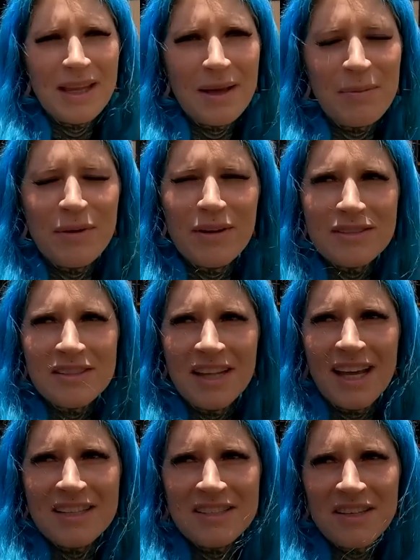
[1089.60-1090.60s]
be that person that
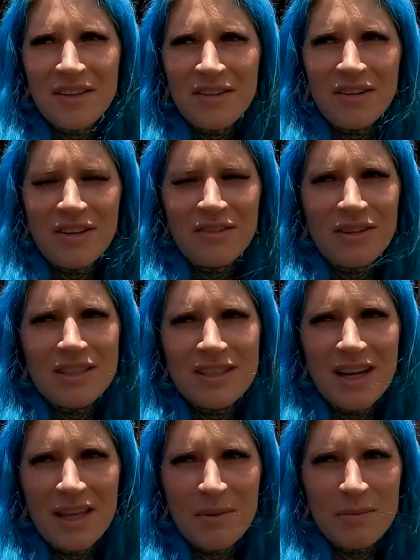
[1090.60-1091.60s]
has a 33
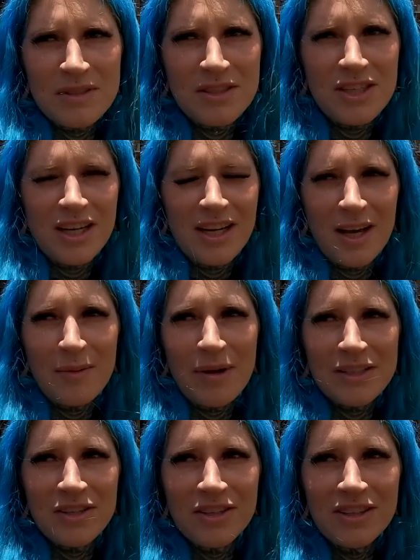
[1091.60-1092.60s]
sedan that puts a GDR
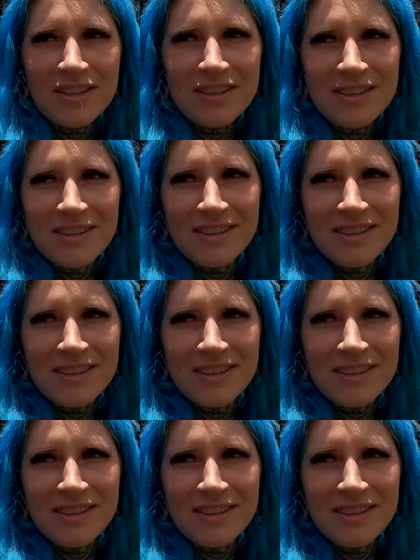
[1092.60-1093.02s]
badge on it.